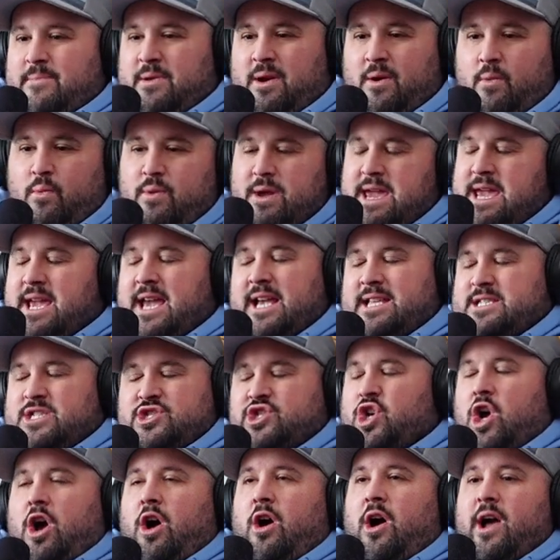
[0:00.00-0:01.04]
And a week as a
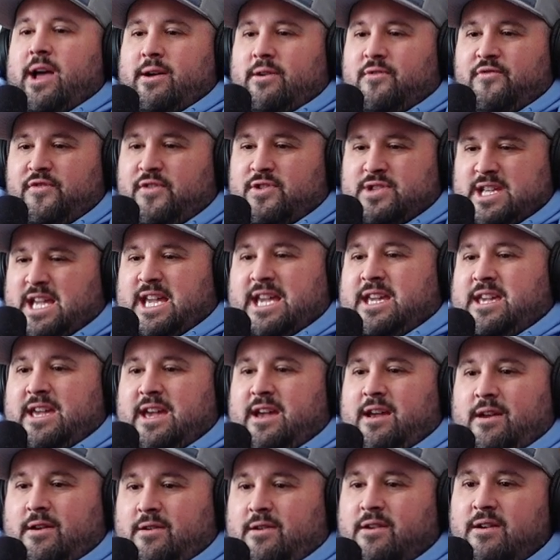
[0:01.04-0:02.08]
child feels like a
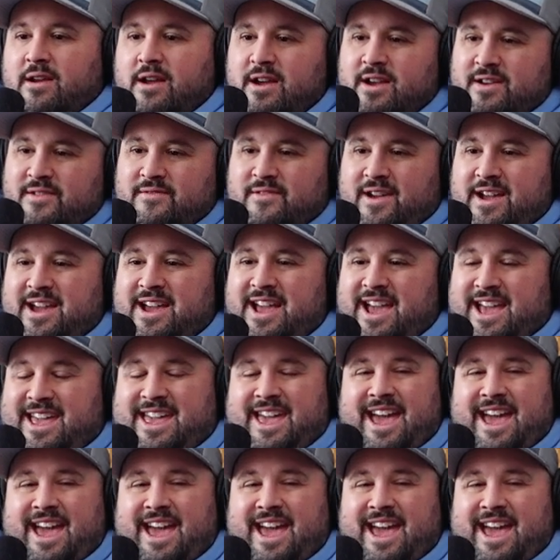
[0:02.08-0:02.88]
year, right?